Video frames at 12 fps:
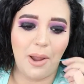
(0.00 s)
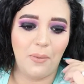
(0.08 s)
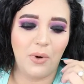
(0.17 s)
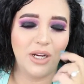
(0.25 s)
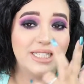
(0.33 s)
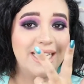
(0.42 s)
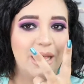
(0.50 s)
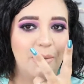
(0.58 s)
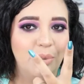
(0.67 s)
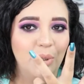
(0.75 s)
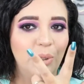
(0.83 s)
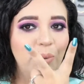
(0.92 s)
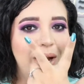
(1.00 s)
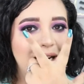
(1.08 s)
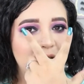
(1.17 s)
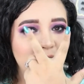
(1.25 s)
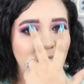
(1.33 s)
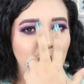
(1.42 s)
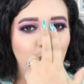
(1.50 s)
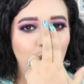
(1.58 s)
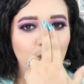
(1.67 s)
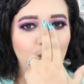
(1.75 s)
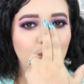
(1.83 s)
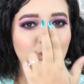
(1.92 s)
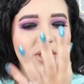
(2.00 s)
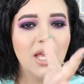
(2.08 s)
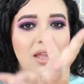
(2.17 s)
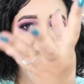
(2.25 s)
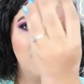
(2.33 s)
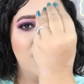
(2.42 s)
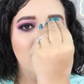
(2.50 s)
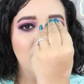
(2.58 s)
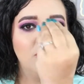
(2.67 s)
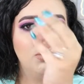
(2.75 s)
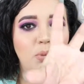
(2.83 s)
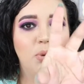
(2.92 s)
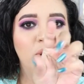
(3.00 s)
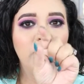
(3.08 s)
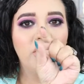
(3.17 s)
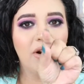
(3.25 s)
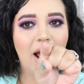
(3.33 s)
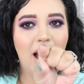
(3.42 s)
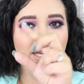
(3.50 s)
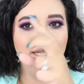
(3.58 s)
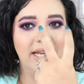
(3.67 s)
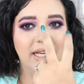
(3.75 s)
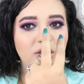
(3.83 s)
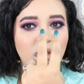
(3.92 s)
at work said that blue actually pulls will pull your eyes in.